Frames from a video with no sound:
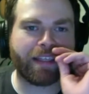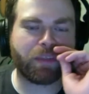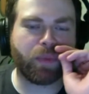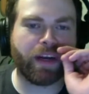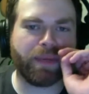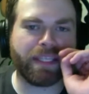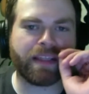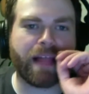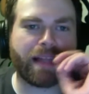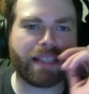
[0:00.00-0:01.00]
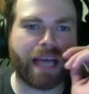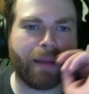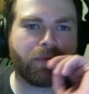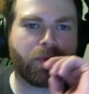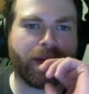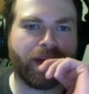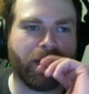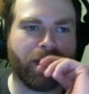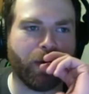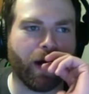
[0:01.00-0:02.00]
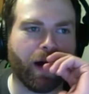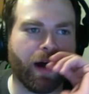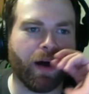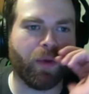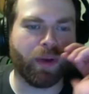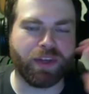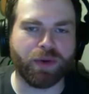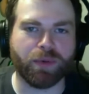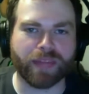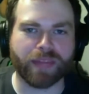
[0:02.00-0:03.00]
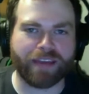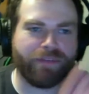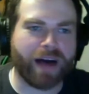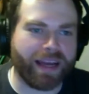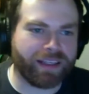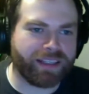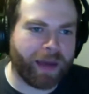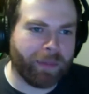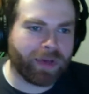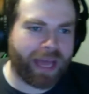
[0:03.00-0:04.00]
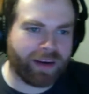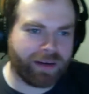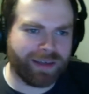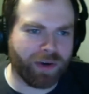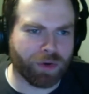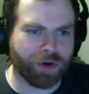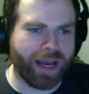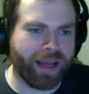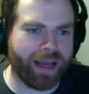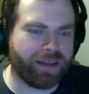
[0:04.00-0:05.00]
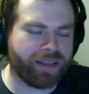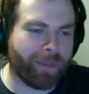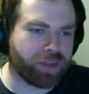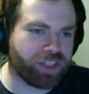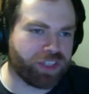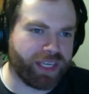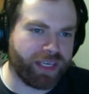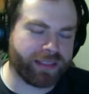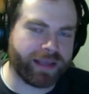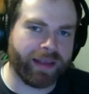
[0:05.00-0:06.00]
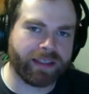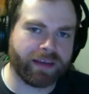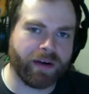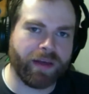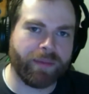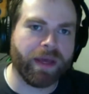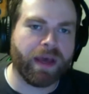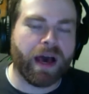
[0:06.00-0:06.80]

is weird because a lot of times when you find a doppelganger or a doppel-G, as I like to call them,